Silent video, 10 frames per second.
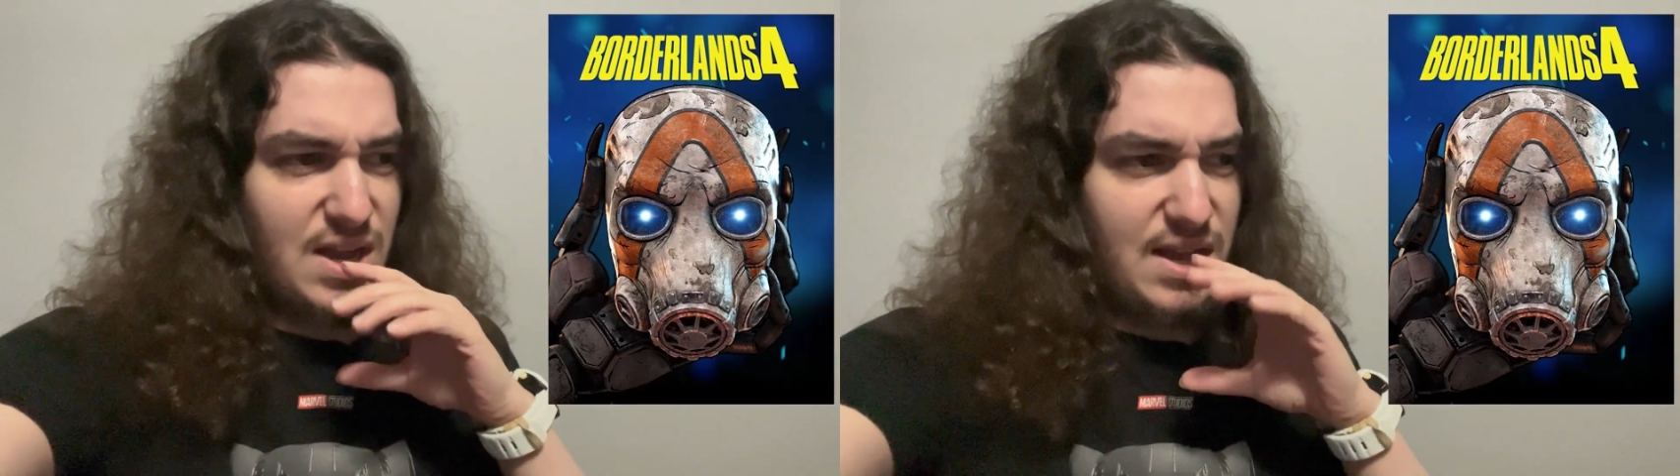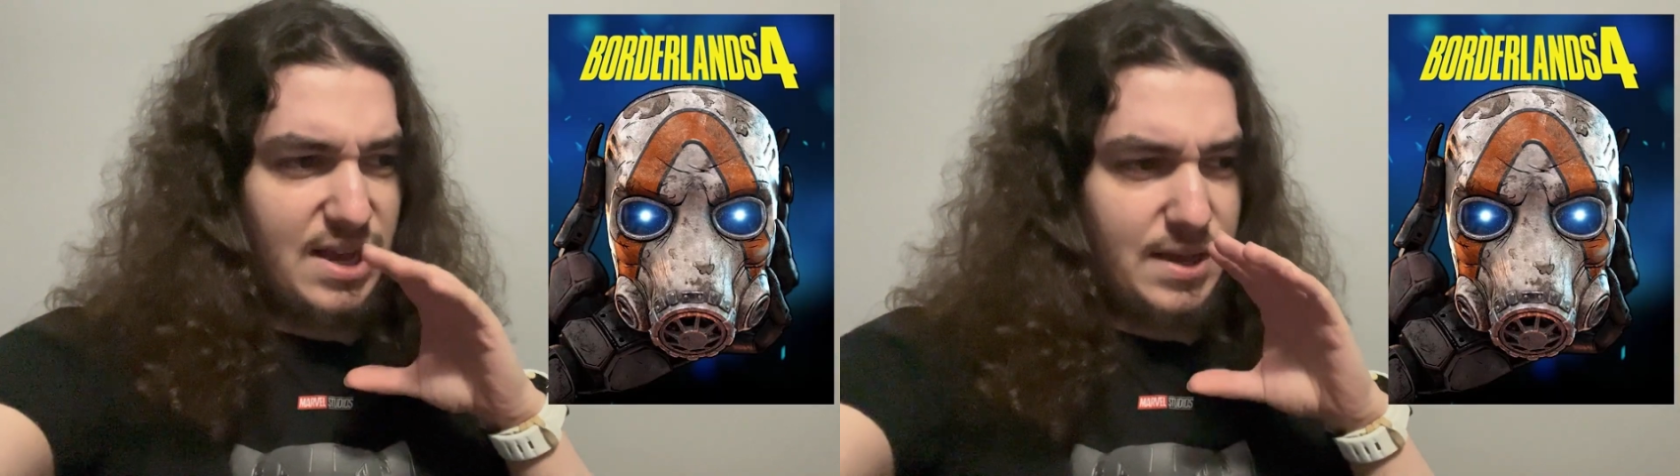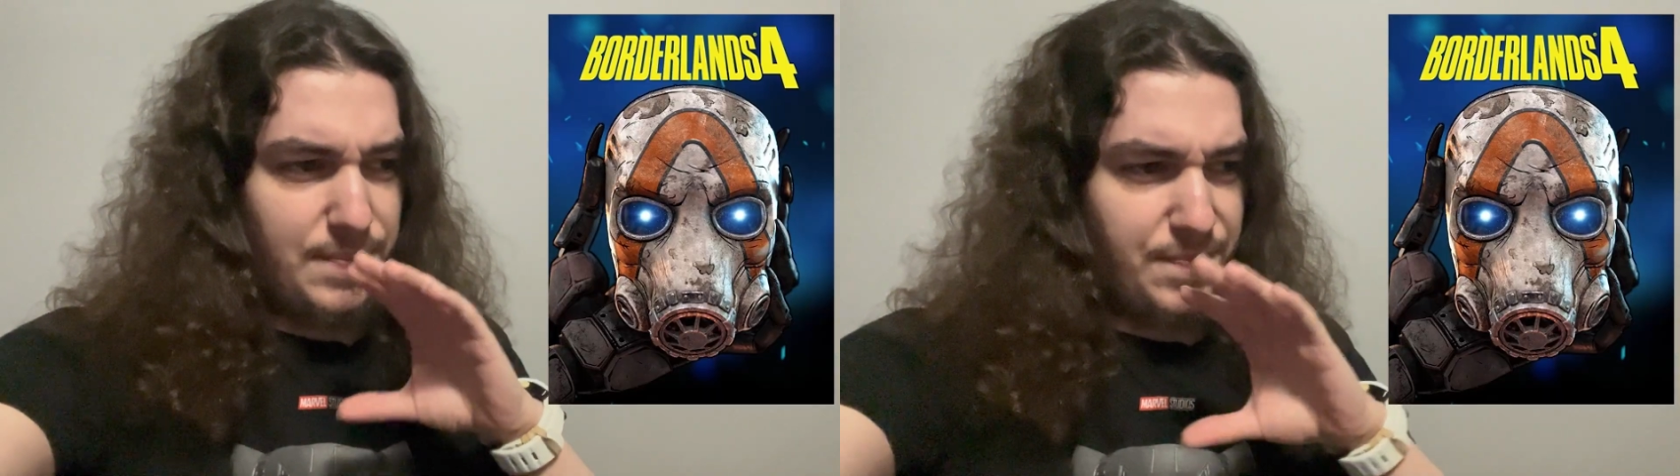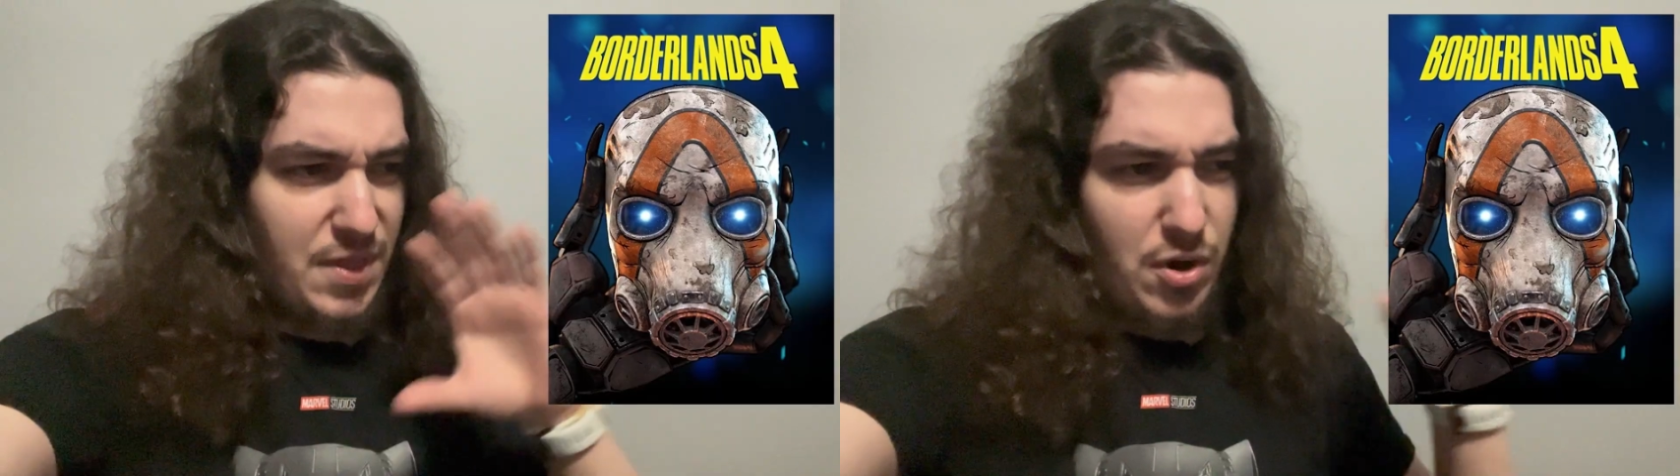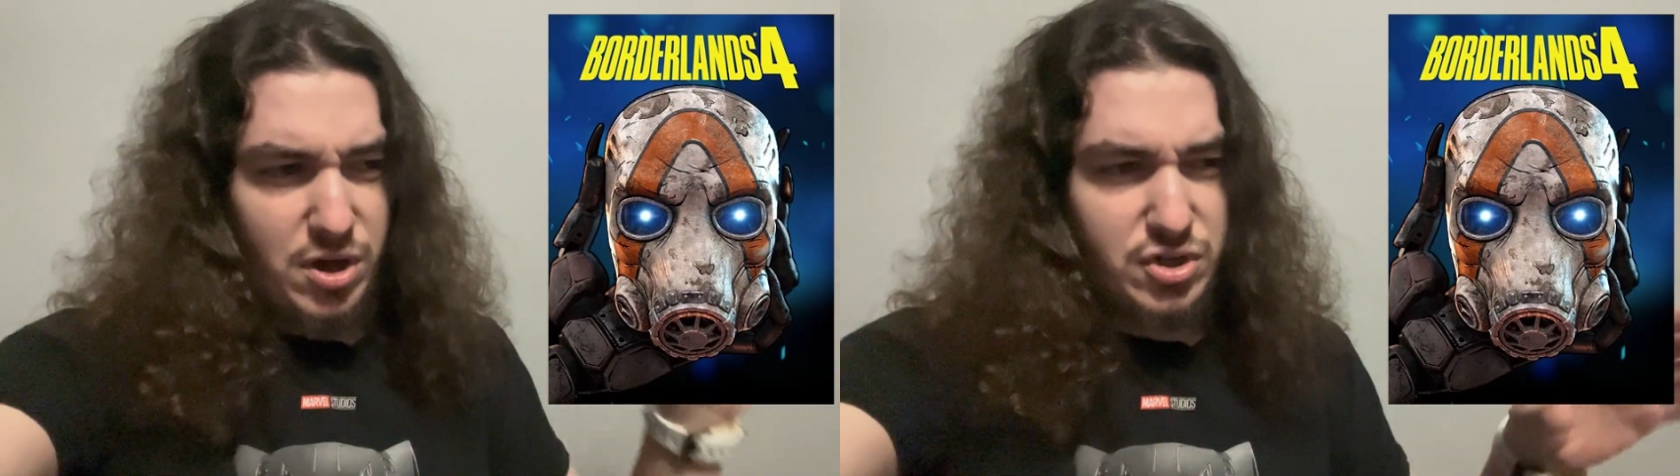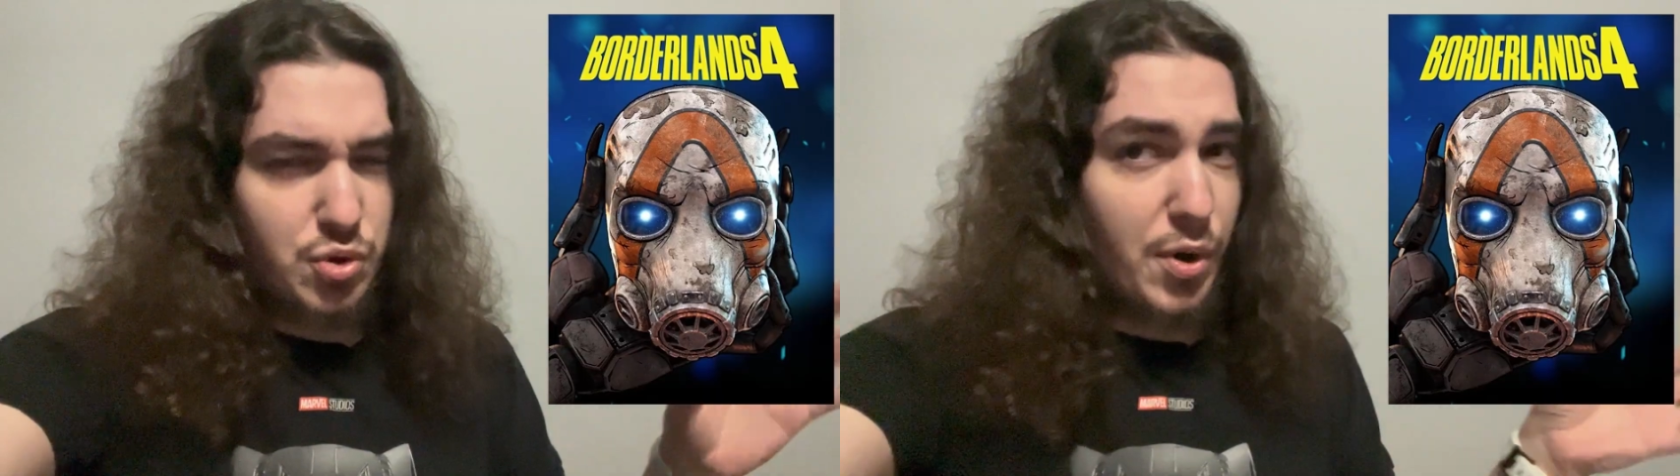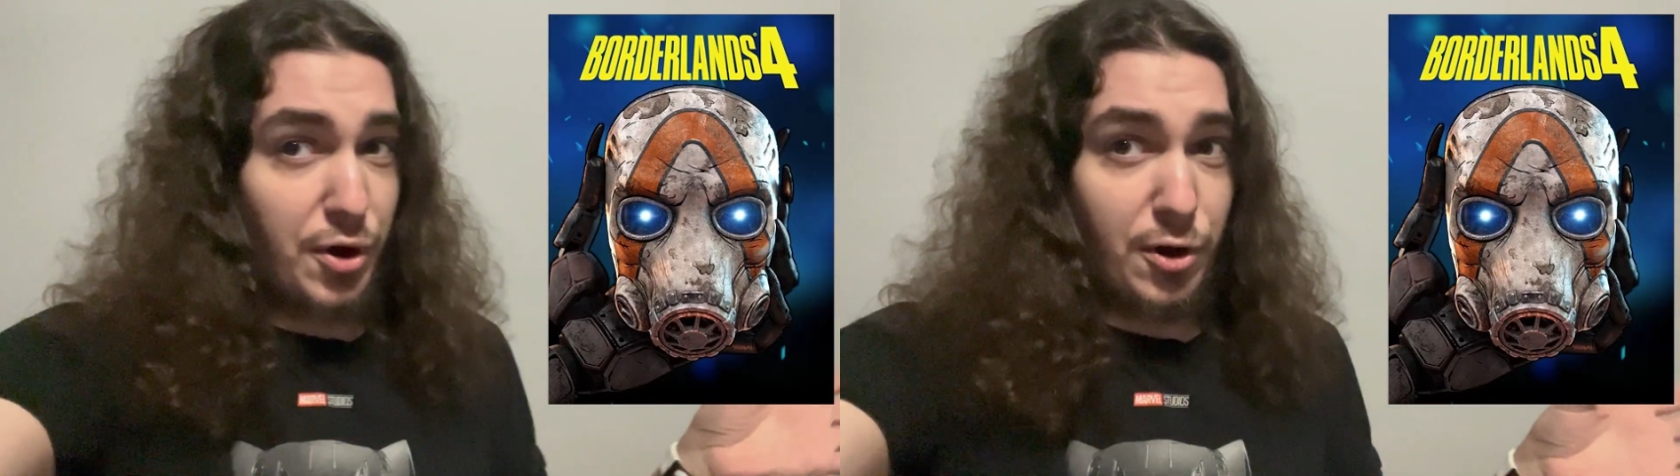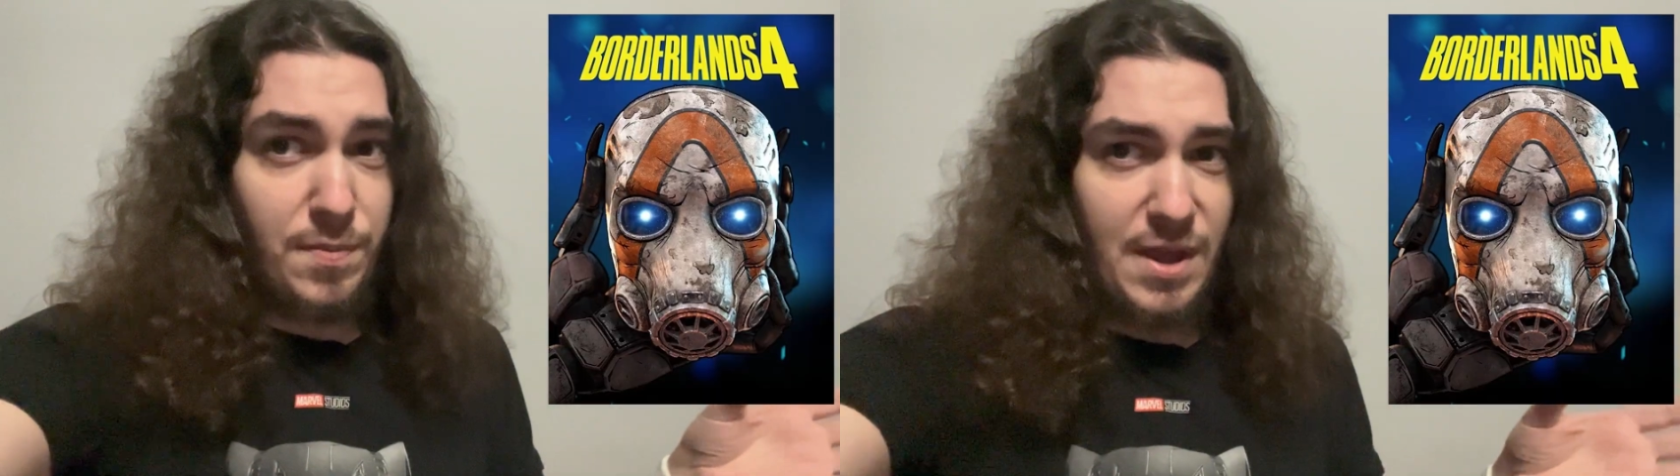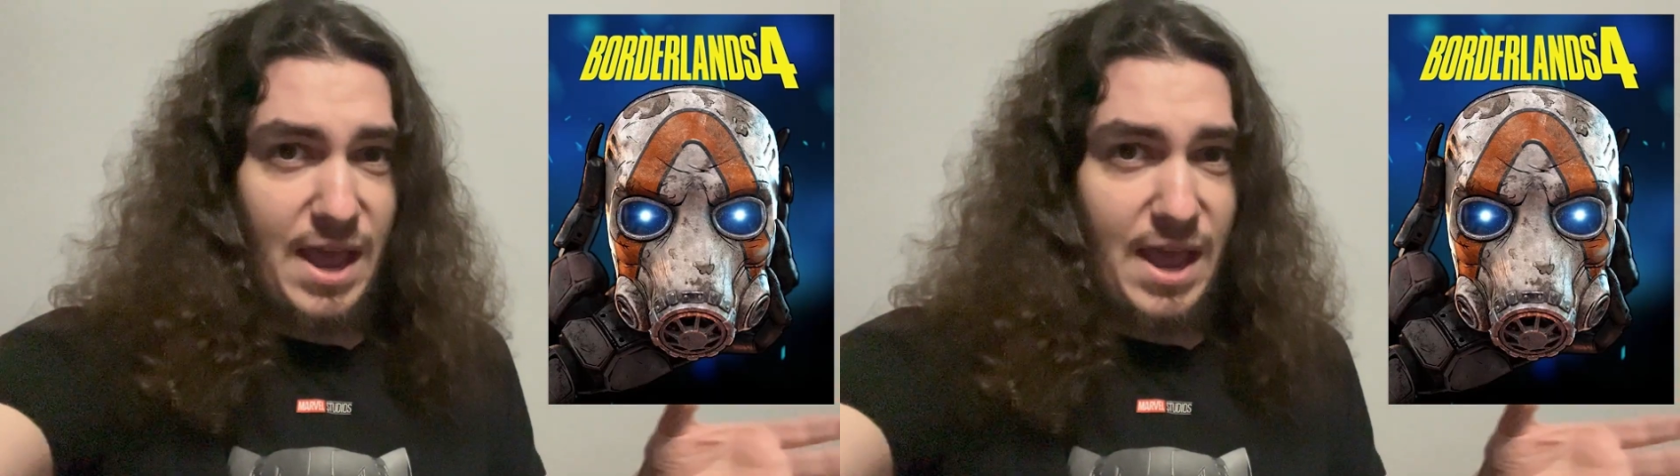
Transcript: on Twitter,